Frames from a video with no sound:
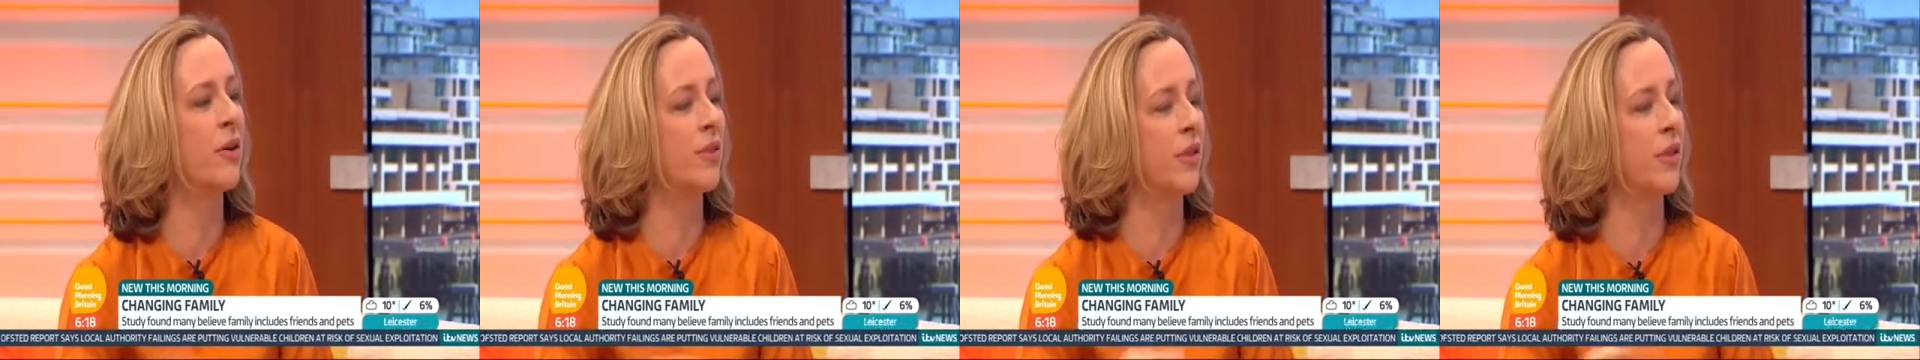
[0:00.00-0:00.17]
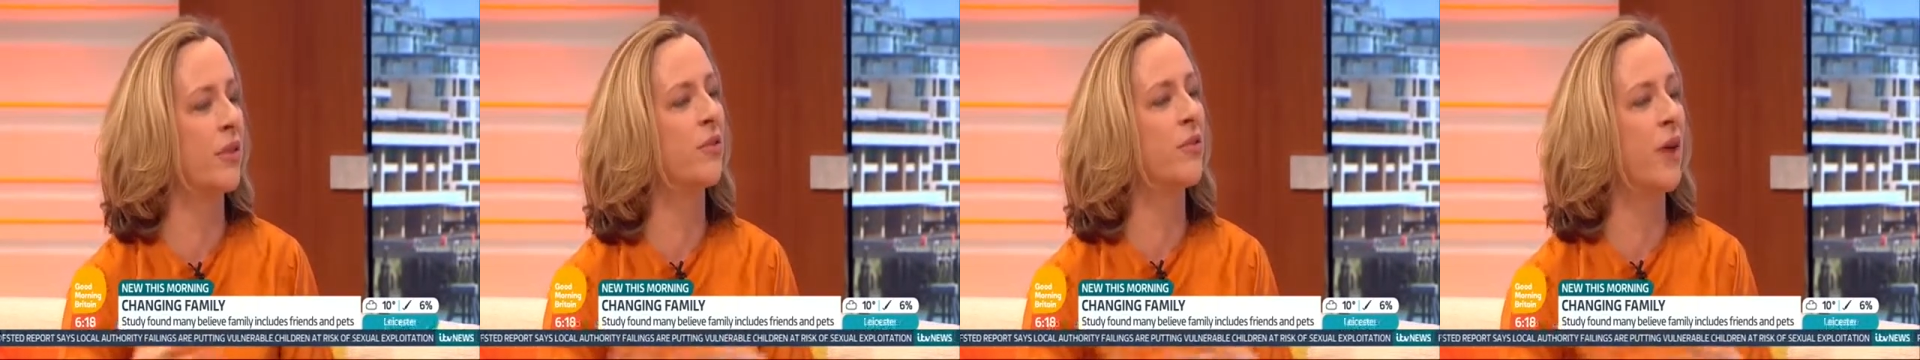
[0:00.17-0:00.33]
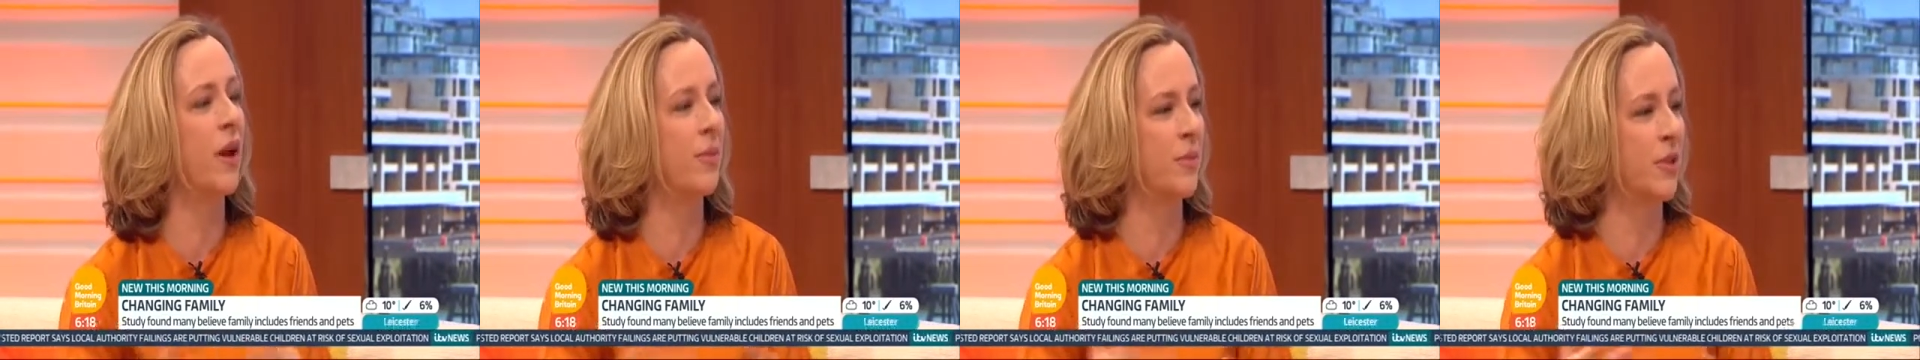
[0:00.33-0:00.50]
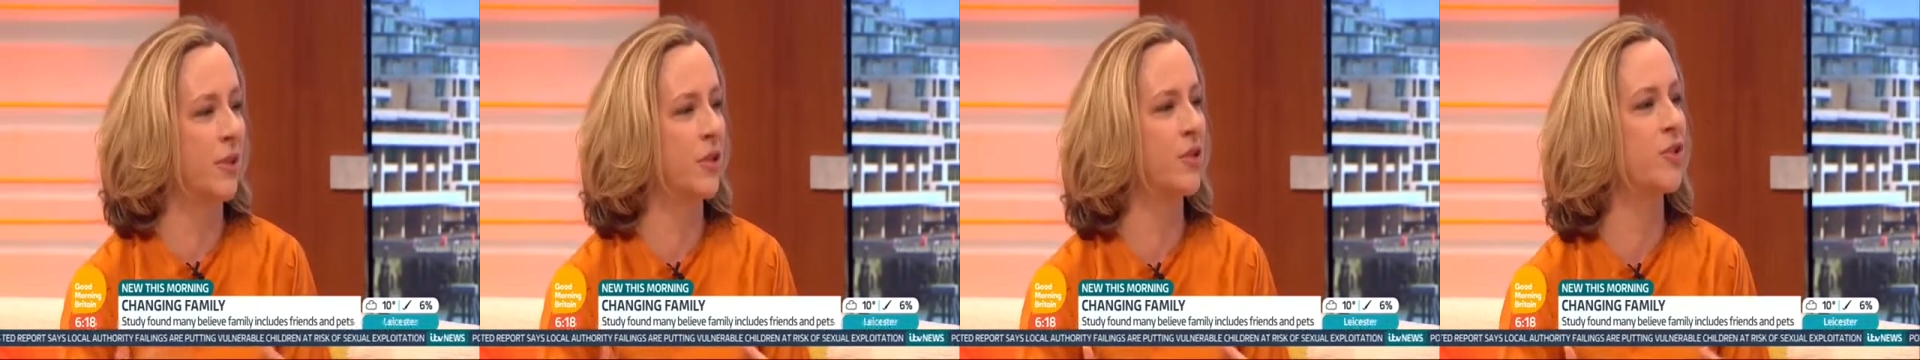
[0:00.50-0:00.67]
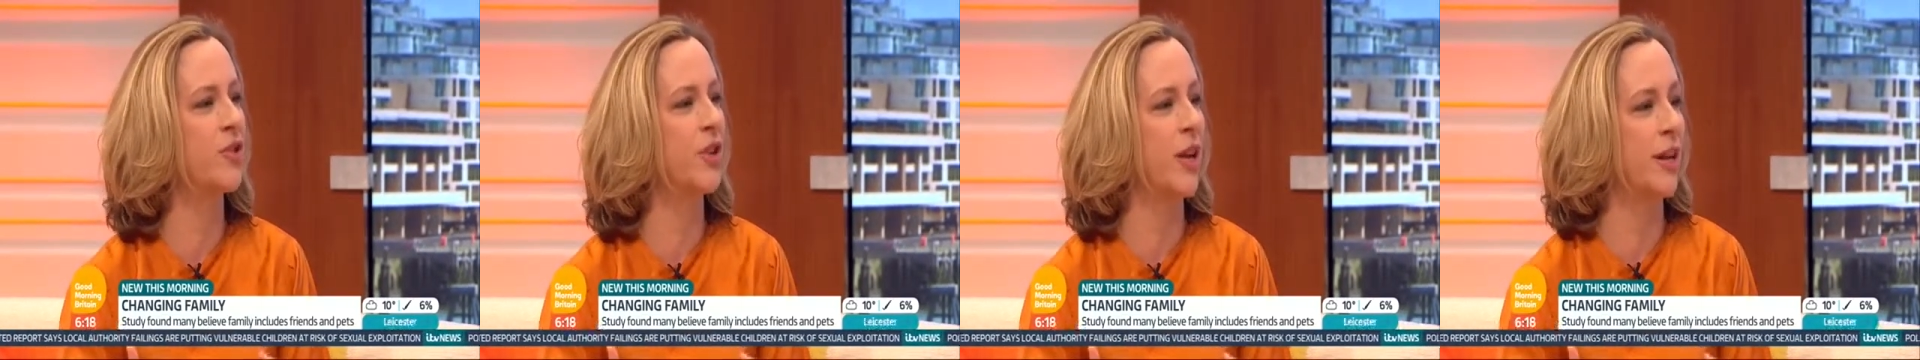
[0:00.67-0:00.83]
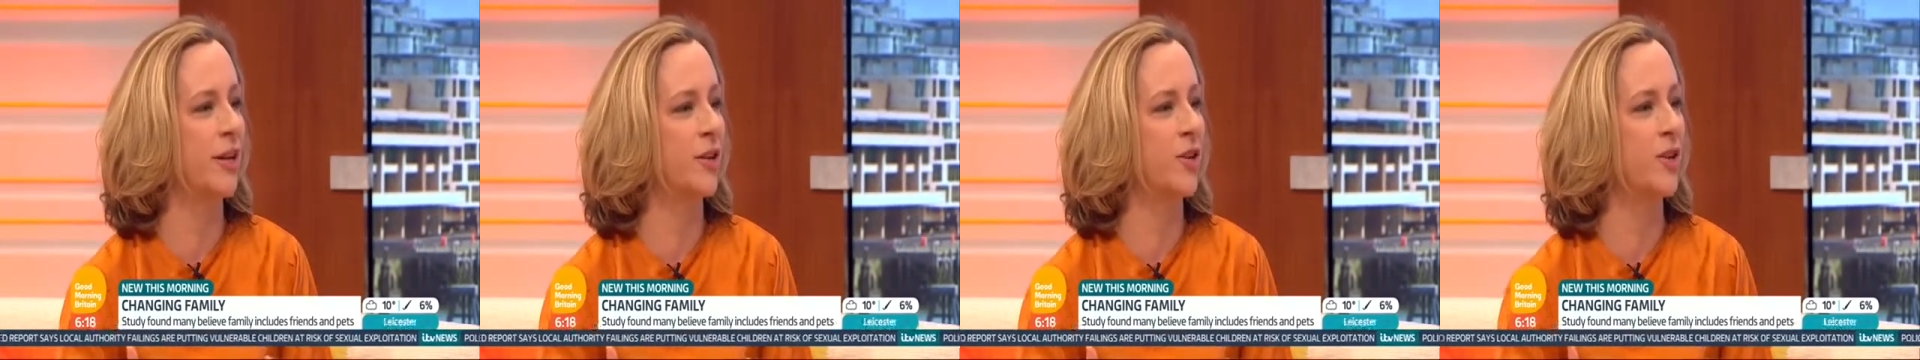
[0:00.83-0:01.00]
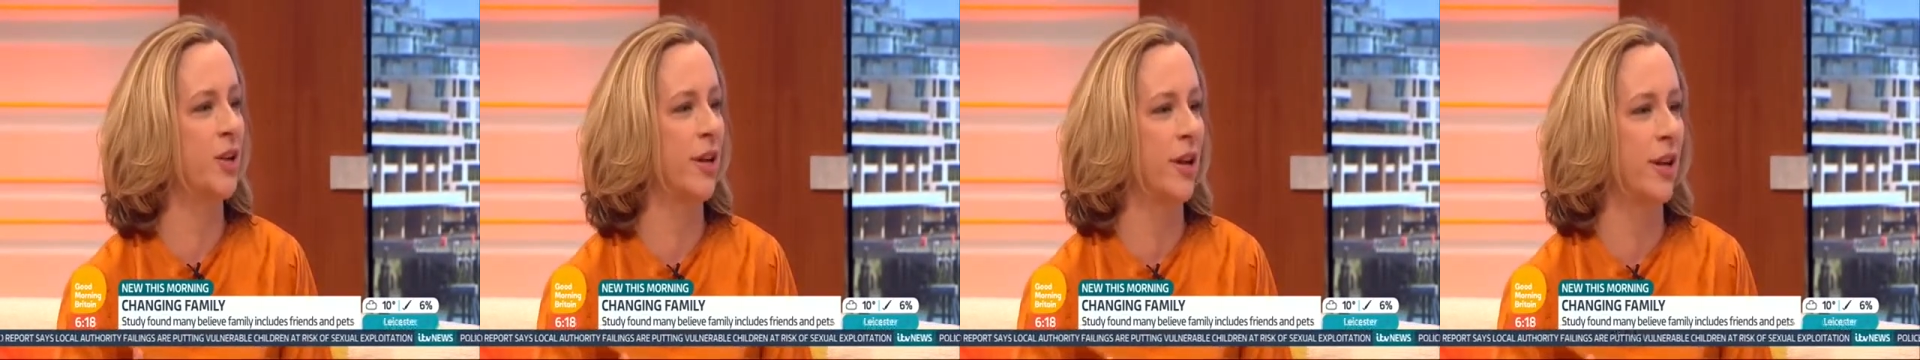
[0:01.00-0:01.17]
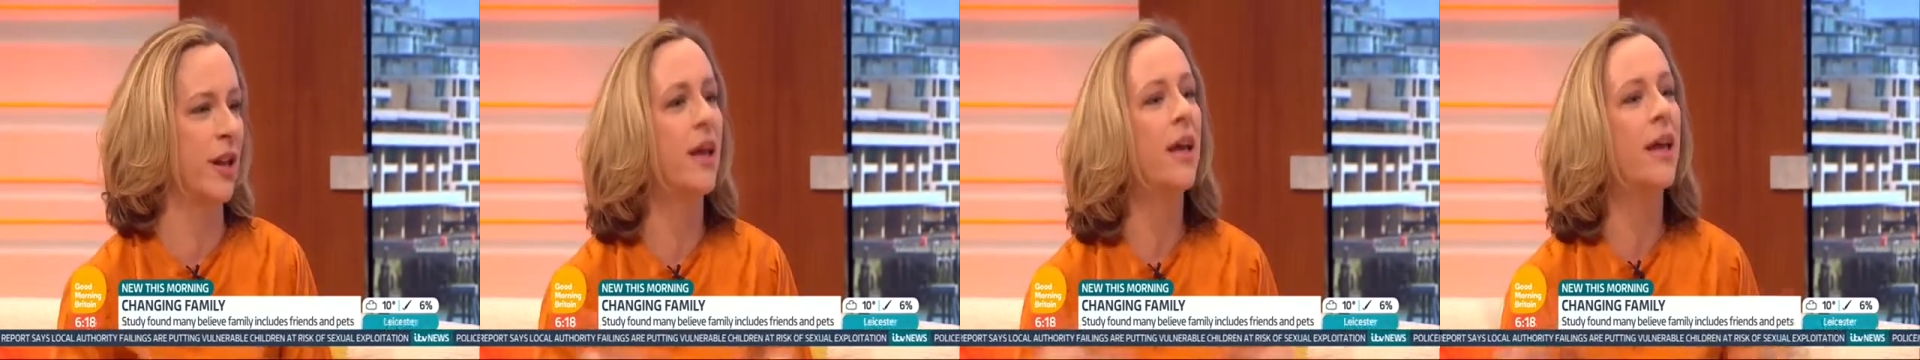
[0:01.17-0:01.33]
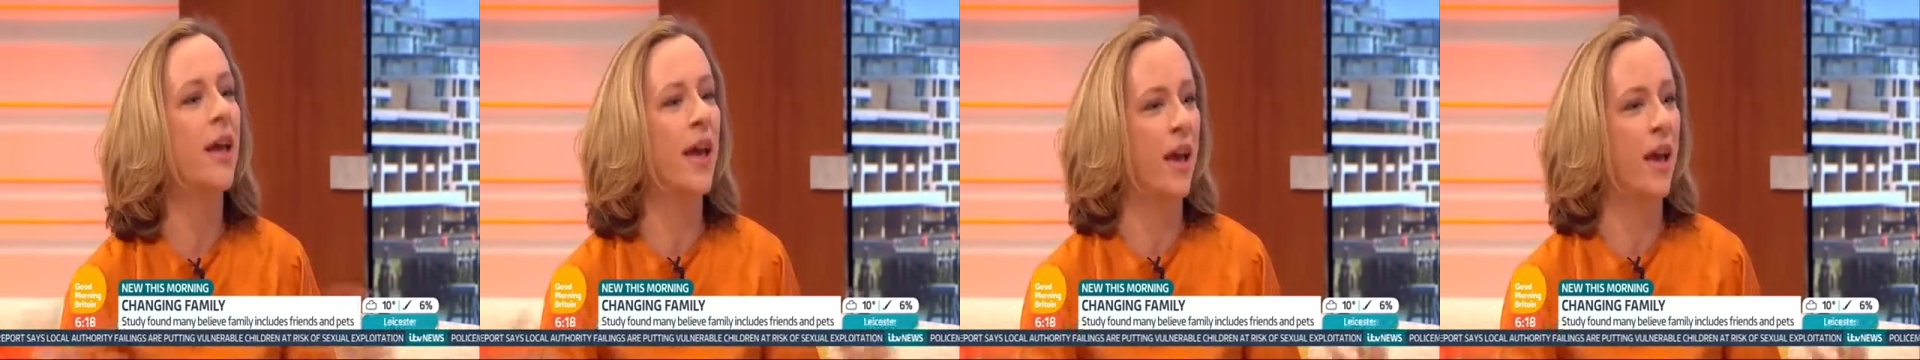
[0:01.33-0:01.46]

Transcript: that the family is changing